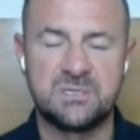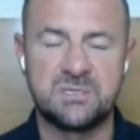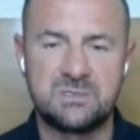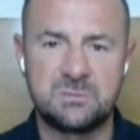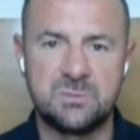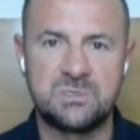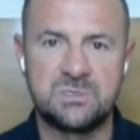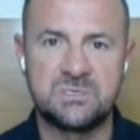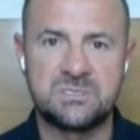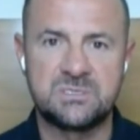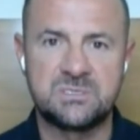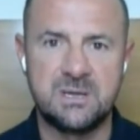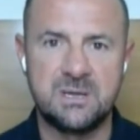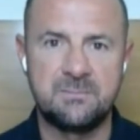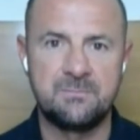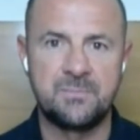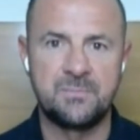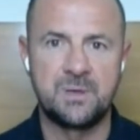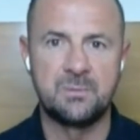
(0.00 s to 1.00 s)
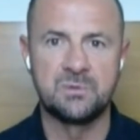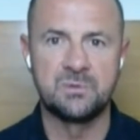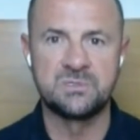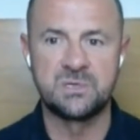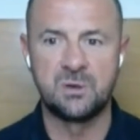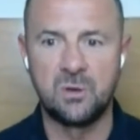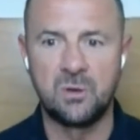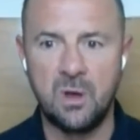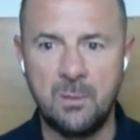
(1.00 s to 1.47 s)
It was wow. um, it was
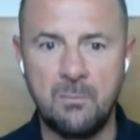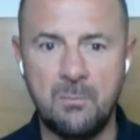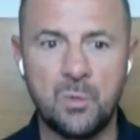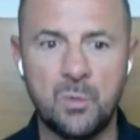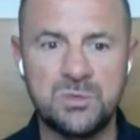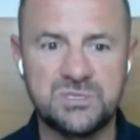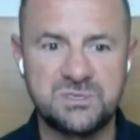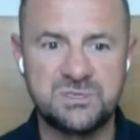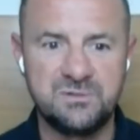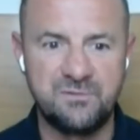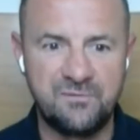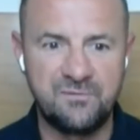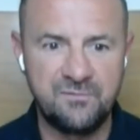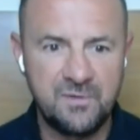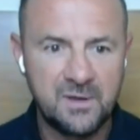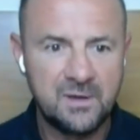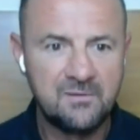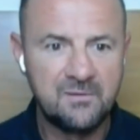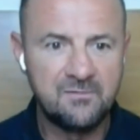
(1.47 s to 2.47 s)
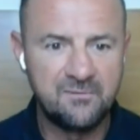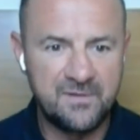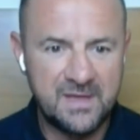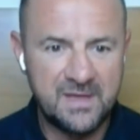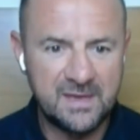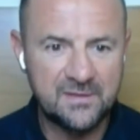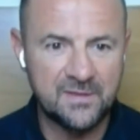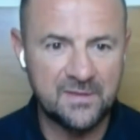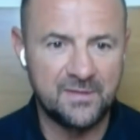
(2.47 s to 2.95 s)
a lot more
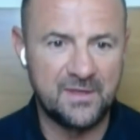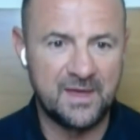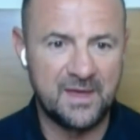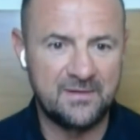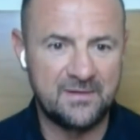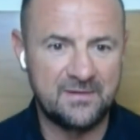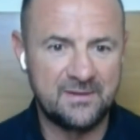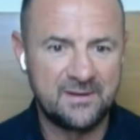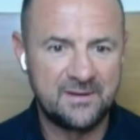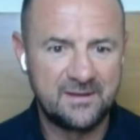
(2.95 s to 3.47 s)
severe than that.